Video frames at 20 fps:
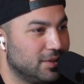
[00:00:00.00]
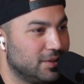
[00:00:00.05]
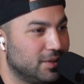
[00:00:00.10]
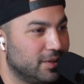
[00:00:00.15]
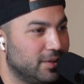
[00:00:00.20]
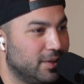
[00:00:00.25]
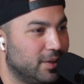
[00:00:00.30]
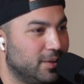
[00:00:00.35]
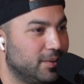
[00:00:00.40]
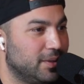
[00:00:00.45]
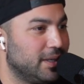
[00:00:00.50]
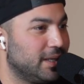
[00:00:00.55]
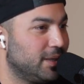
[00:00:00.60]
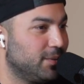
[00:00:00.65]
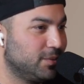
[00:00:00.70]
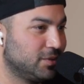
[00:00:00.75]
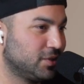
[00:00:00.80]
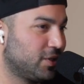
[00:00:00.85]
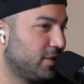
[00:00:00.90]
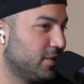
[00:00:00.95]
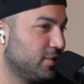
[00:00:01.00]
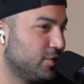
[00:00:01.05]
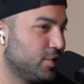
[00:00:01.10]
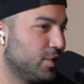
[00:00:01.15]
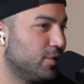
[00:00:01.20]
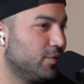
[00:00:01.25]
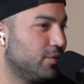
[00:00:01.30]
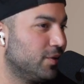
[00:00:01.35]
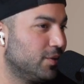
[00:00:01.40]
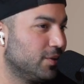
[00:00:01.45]
He was on the
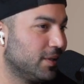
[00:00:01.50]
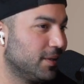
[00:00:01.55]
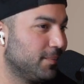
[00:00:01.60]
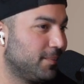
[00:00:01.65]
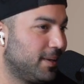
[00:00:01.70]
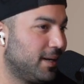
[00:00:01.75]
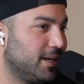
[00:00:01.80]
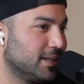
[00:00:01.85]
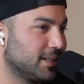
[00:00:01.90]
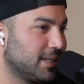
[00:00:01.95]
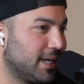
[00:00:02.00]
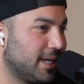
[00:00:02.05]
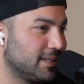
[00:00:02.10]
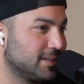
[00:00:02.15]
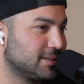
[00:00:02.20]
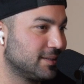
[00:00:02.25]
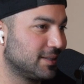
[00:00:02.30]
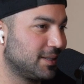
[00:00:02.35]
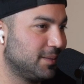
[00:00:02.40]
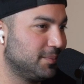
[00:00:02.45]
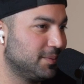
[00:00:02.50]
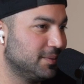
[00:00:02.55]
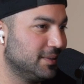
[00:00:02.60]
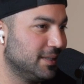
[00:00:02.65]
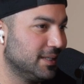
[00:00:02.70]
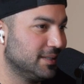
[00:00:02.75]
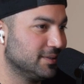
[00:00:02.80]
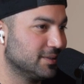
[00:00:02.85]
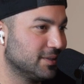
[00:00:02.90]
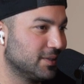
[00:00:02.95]
Joe Rogan podcast a couple
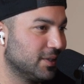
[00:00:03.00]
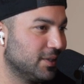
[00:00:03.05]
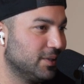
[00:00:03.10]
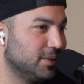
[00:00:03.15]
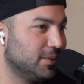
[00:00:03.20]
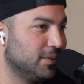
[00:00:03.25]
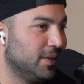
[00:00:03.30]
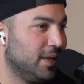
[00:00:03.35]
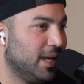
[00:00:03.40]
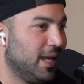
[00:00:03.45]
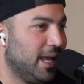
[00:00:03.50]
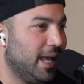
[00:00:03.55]
days ago,